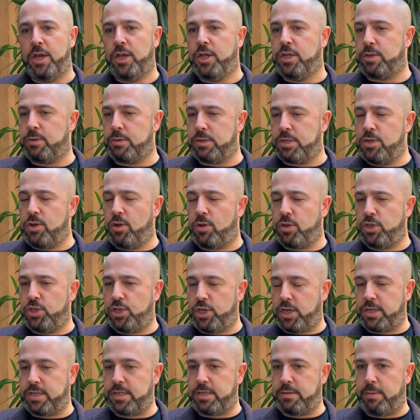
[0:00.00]
So it's not
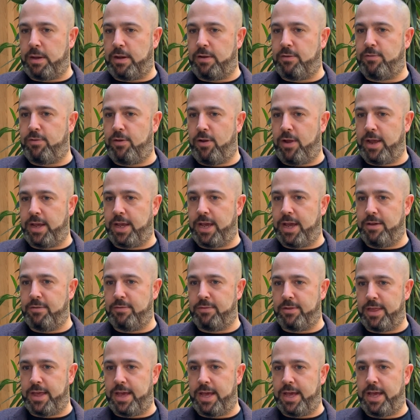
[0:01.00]
just about flying
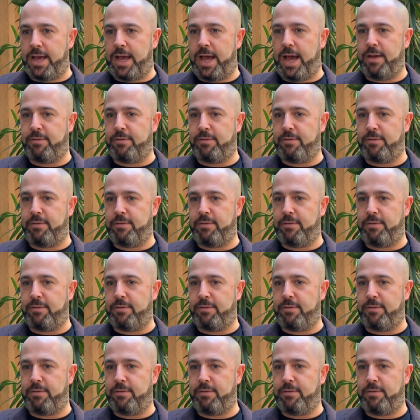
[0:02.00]
over there,